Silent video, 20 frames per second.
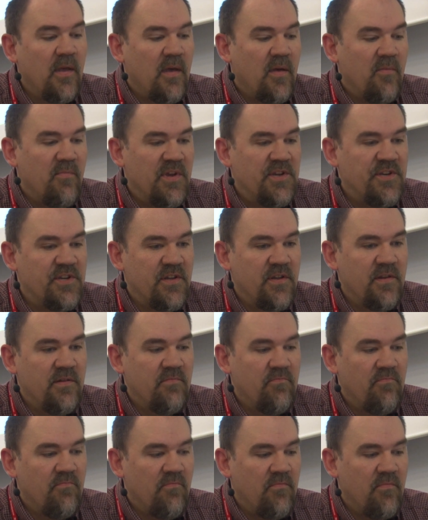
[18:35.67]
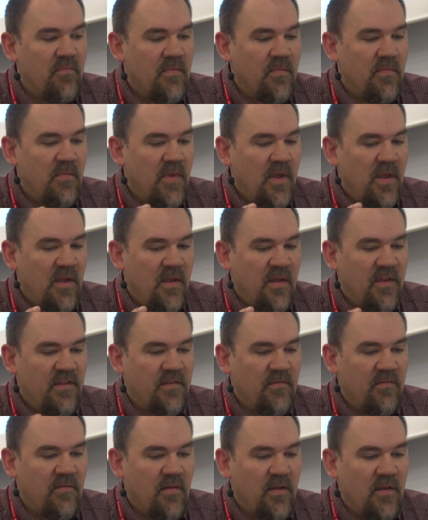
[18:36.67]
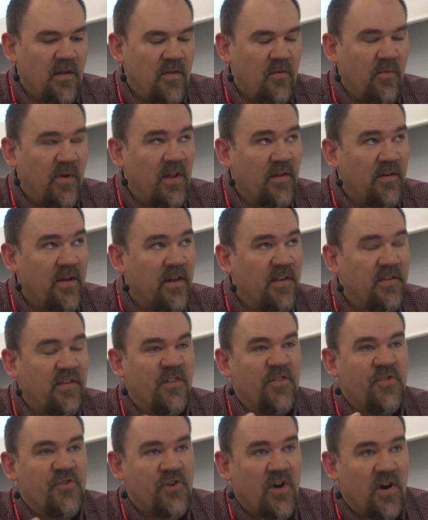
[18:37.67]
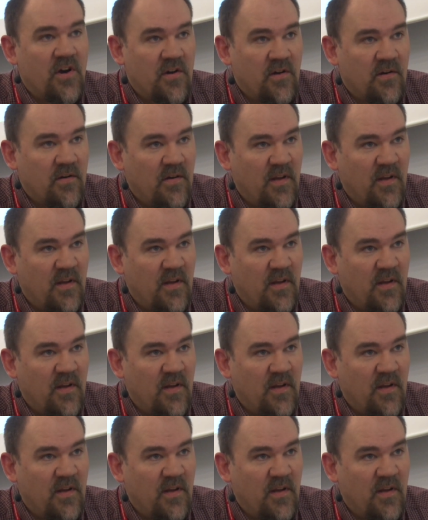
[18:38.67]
A mission is another way to look at it as a charter,